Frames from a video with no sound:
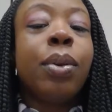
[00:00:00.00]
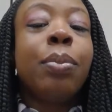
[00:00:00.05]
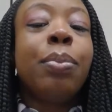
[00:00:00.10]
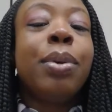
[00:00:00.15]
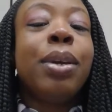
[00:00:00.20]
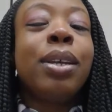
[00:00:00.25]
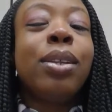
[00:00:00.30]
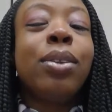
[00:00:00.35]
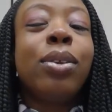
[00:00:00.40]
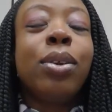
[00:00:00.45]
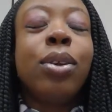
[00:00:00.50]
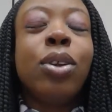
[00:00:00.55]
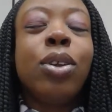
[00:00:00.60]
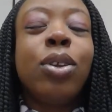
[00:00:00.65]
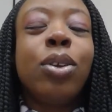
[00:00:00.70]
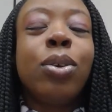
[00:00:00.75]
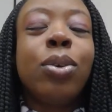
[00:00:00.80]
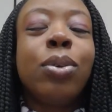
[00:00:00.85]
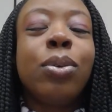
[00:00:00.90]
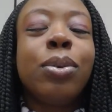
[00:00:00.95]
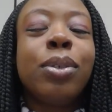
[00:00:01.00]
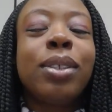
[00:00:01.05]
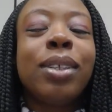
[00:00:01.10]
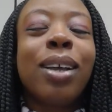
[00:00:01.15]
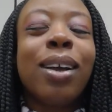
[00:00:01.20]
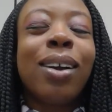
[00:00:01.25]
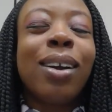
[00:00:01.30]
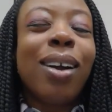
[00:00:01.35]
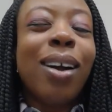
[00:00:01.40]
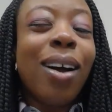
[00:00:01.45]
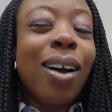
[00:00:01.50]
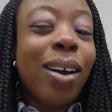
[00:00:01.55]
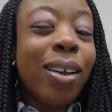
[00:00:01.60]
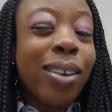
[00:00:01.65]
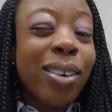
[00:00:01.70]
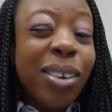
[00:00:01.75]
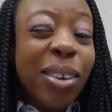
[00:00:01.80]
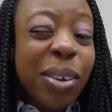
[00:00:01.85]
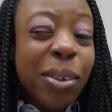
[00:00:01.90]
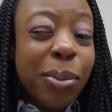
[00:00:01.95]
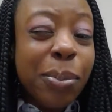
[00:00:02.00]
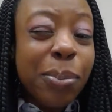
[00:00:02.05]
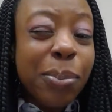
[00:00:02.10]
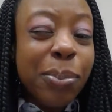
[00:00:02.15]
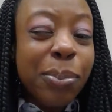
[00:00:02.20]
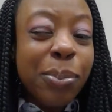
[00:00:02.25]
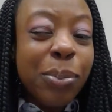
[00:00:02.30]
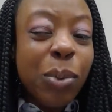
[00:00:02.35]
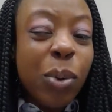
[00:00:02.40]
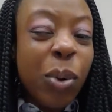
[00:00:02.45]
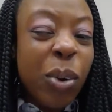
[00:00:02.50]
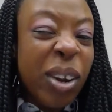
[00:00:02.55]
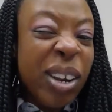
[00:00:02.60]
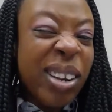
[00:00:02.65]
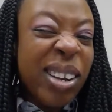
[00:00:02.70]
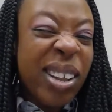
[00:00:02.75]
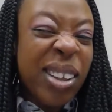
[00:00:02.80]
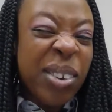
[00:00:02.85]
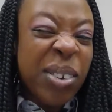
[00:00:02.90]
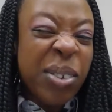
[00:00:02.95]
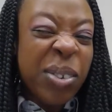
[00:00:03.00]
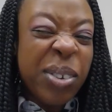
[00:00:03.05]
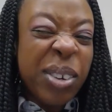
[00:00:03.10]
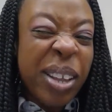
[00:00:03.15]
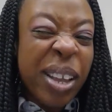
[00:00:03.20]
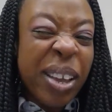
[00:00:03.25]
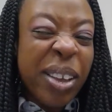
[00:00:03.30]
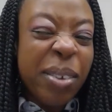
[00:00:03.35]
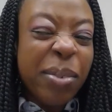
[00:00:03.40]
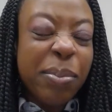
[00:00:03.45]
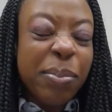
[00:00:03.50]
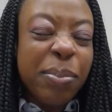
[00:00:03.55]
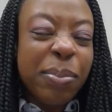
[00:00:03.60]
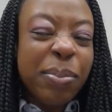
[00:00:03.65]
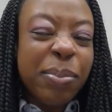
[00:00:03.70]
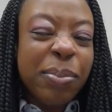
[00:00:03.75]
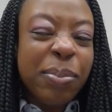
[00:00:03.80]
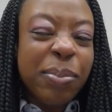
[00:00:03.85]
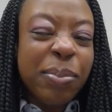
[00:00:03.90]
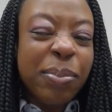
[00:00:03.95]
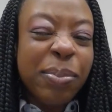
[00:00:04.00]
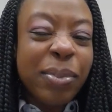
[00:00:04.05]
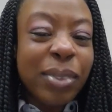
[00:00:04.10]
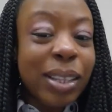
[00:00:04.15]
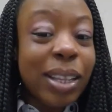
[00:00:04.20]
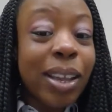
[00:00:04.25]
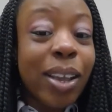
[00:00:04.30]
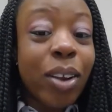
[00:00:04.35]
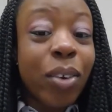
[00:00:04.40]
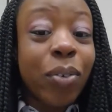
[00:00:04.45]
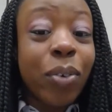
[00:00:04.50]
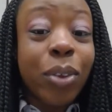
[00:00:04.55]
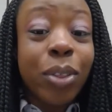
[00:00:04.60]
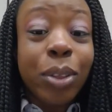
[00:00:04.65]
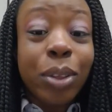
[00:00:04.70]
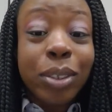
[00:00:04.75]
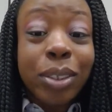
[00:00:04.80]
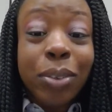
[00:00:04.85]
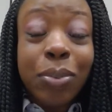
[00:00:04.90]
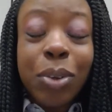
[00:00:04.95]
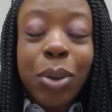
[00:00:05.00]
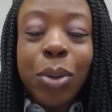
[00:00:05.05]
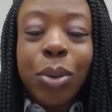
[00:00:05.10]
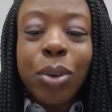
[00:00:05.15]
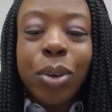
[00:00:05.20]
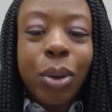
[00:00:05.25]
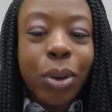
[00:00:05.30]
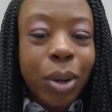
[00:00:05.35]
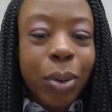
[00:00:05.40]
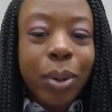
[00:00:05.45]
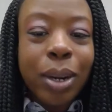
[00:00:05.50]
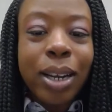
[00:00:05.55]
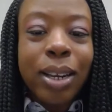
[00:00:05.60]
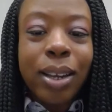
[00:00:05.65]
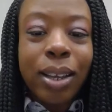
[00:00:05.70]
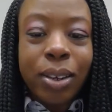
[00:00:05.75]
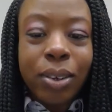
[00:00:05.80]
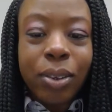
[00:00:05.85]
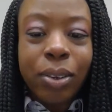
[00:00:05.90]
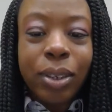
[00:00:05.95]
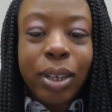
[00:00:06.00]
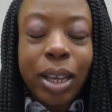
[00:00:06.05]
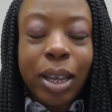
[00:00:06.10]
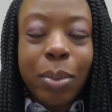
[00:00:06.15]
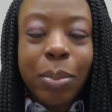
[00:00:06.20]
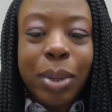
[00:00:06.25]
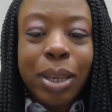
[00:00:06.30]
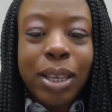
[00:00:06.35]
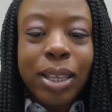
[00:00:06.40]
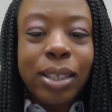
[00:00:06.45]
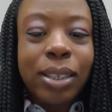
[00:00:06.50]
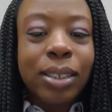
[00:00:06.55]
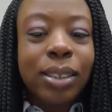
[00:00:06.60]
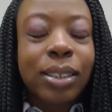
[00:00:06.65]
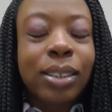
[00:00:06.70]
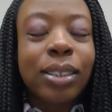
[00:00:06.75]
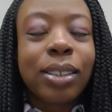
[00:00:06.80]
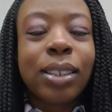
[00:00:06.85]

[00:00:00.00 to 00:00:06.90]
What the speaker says: be to use a condom or a dental dam. And for those of you who don't know what a dental dam is,